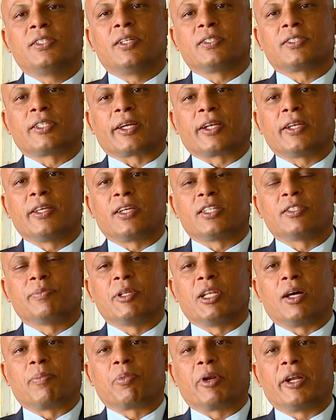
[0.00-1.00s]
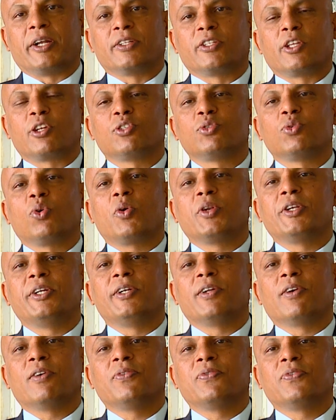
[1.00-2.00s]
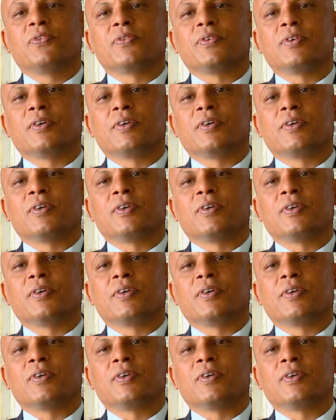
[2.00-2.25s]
the technique has been applied, there is no need of